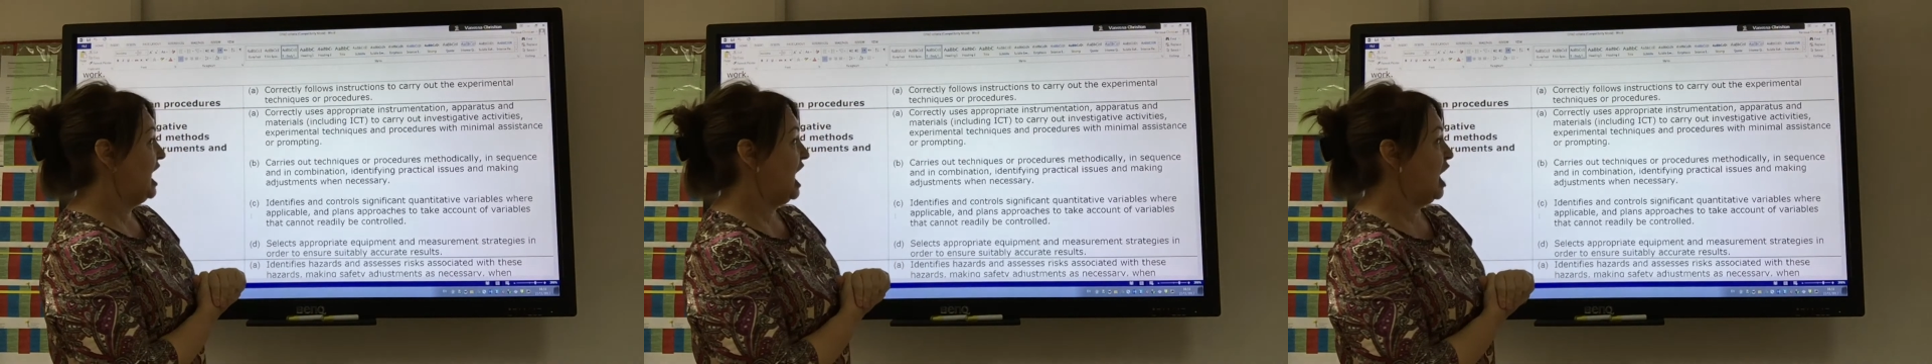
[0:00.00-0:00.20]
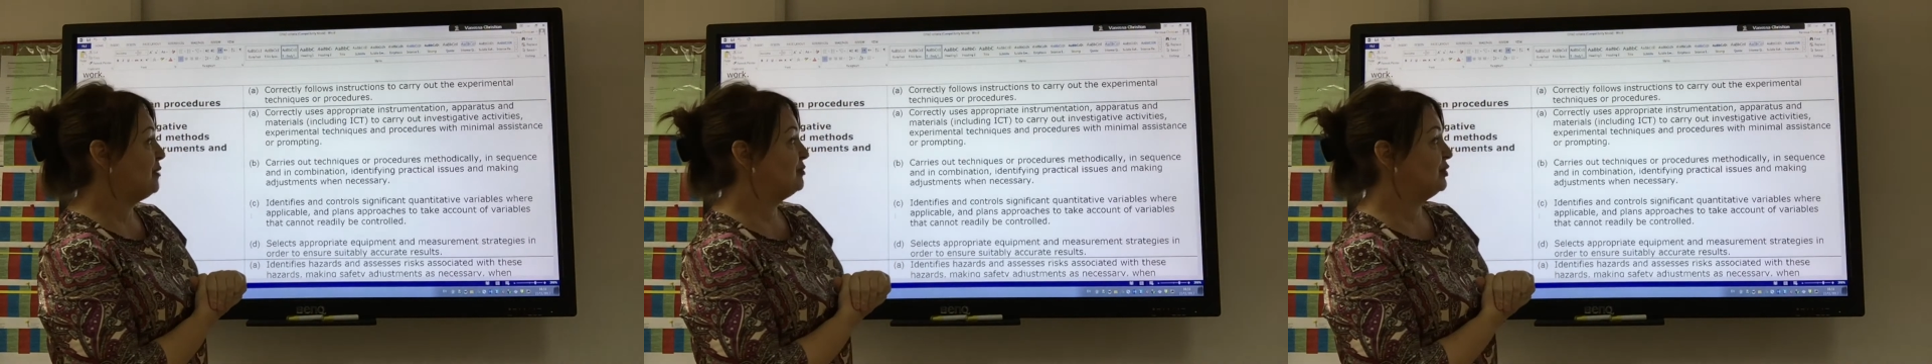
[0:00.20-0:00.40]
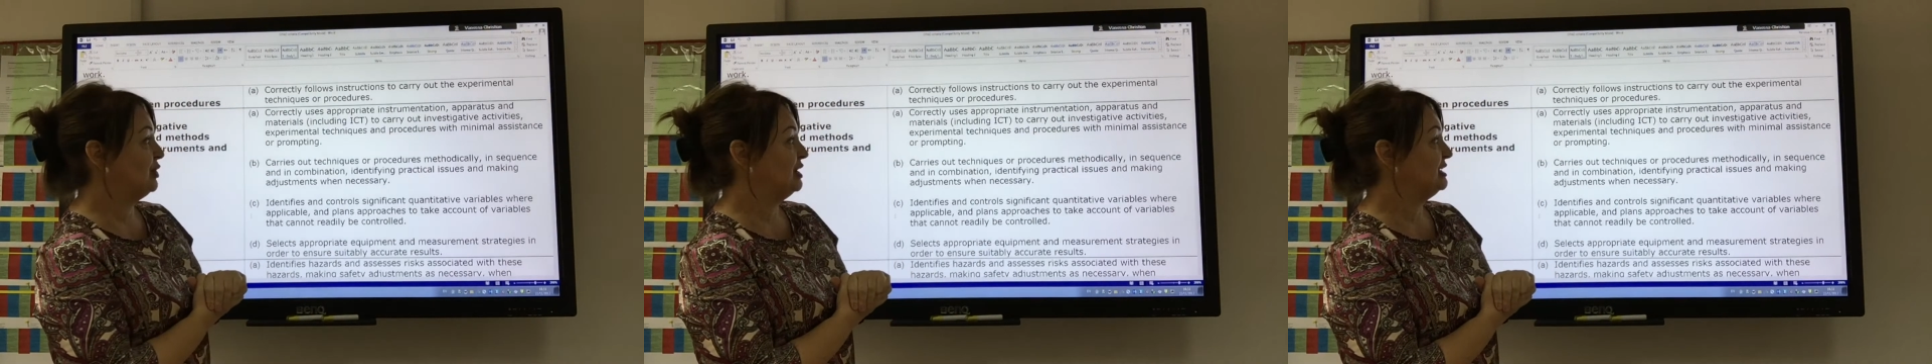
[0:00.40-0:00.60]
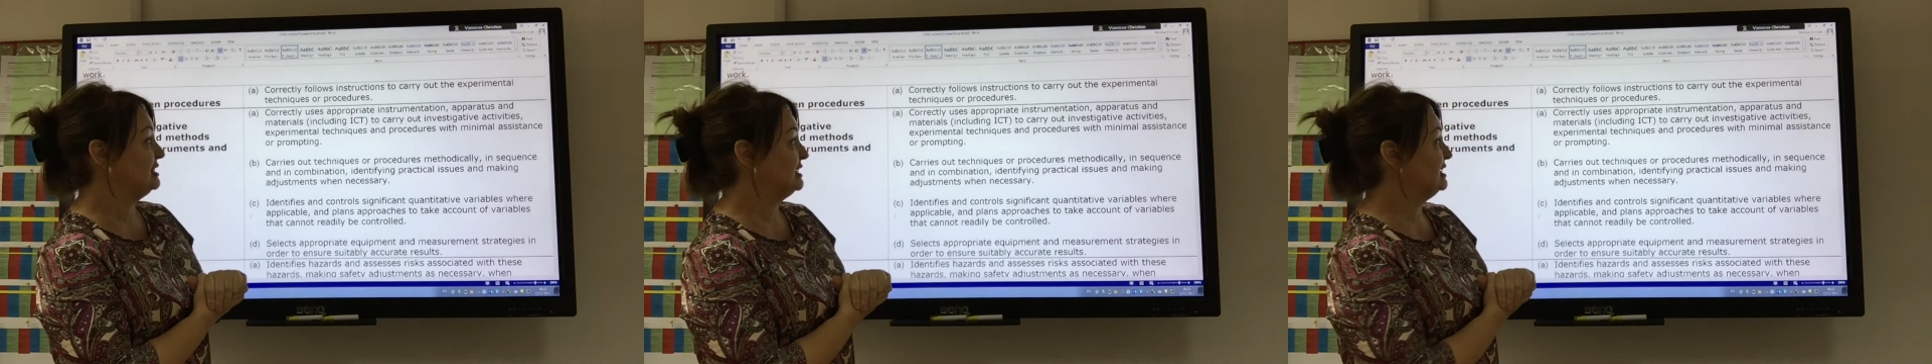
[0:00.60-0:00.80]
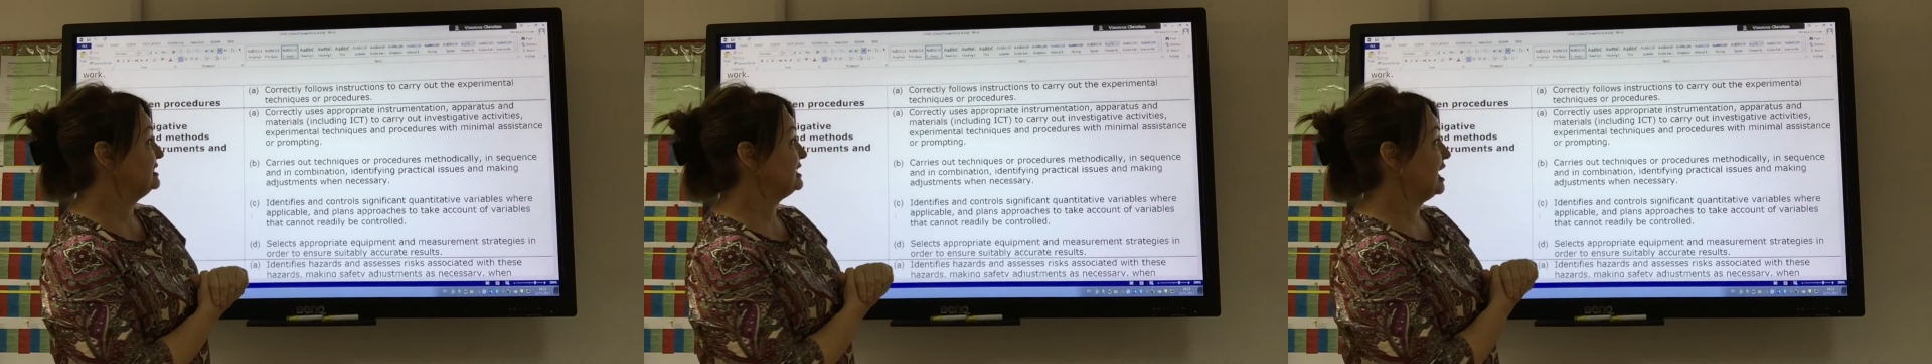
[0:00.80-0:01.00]

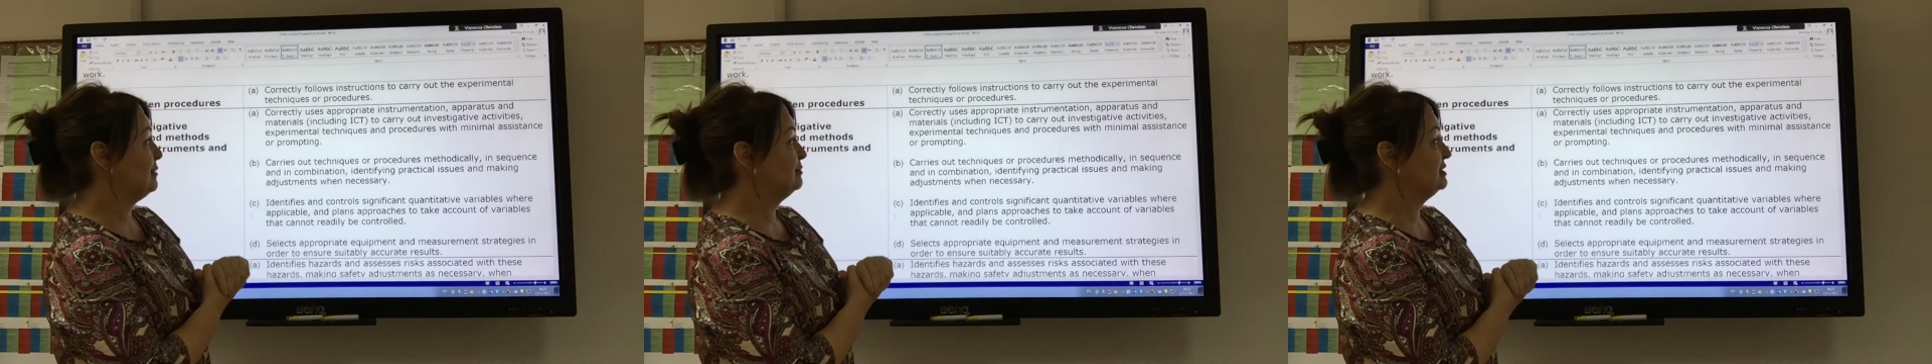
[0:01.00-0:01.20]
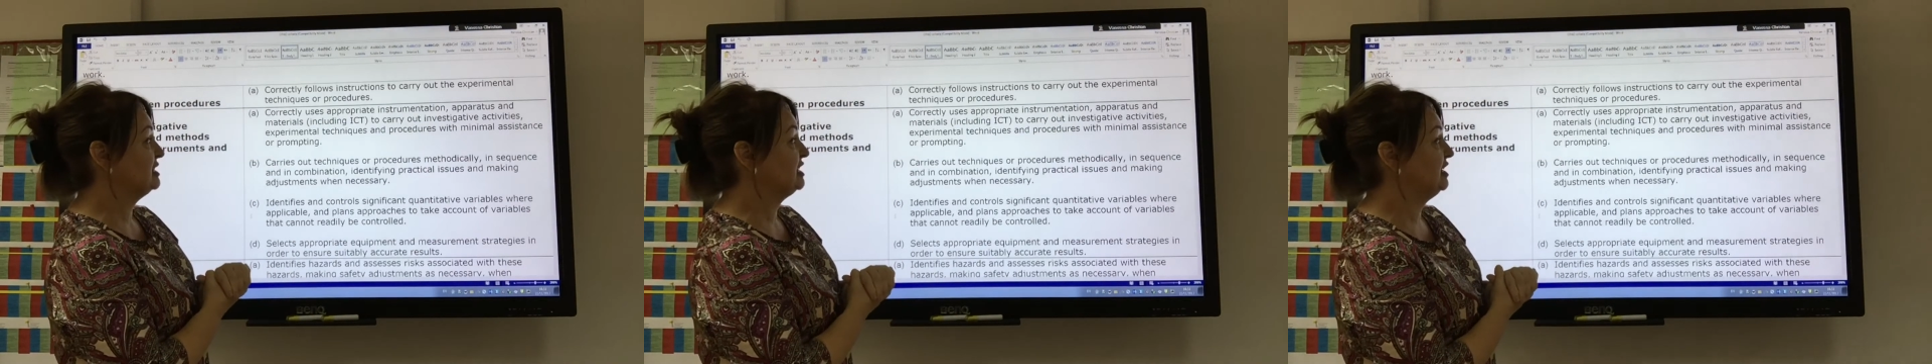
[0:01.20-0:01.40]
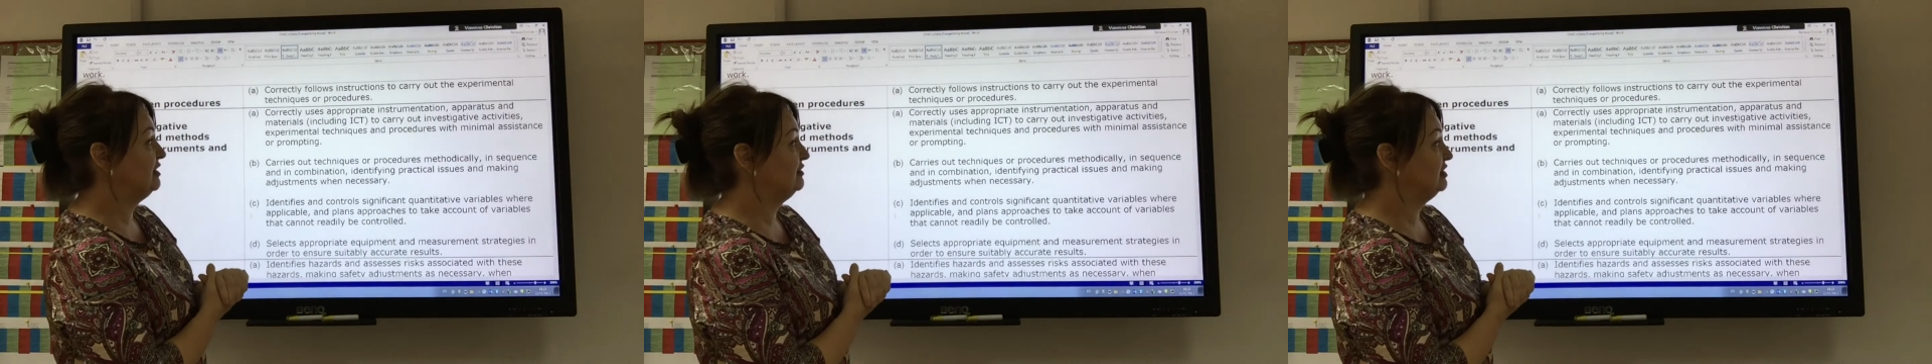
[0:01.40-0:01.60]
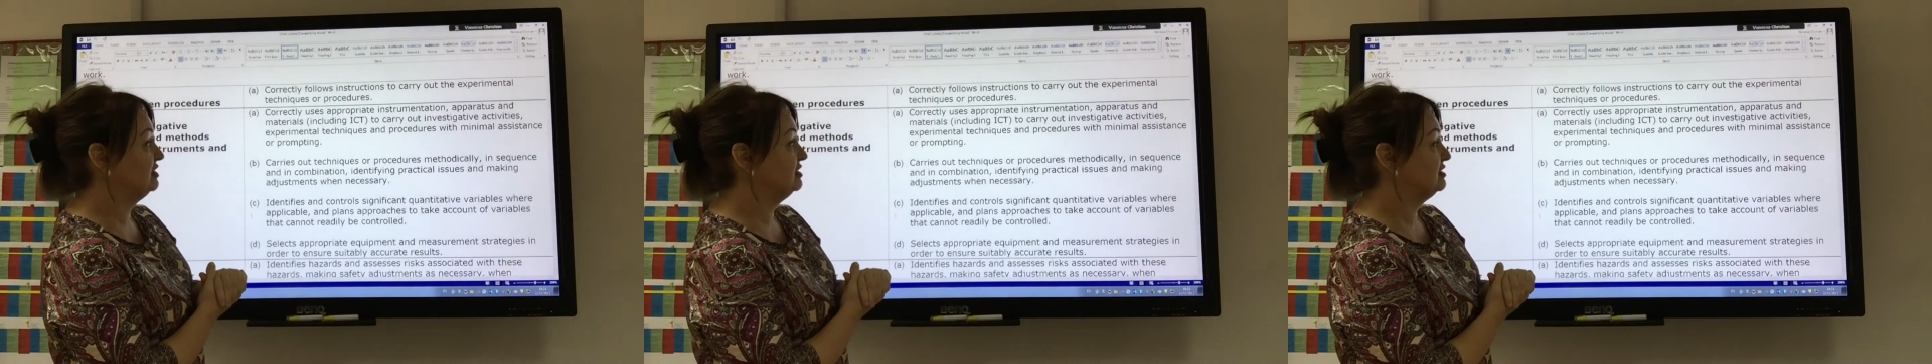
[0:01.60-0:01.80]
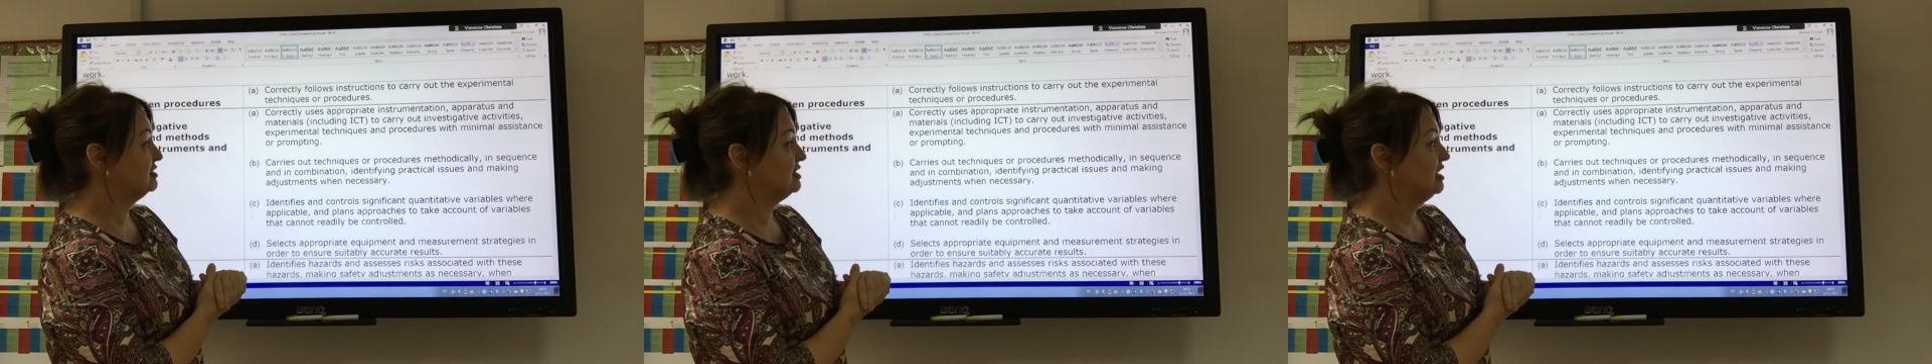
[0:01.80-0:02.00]
apparatus and
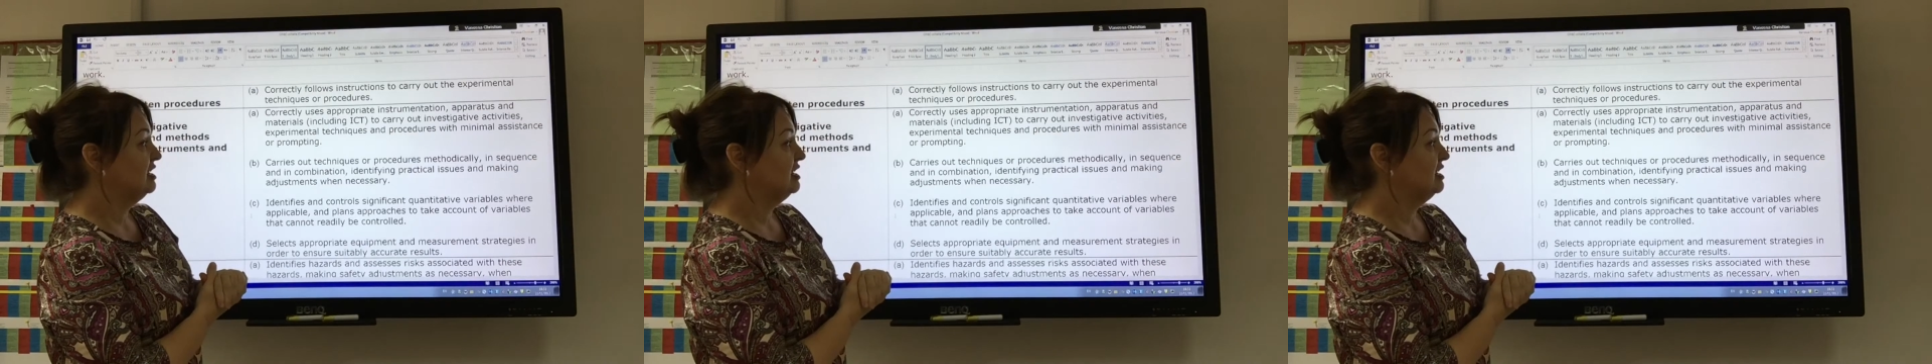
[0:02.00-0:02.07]
materials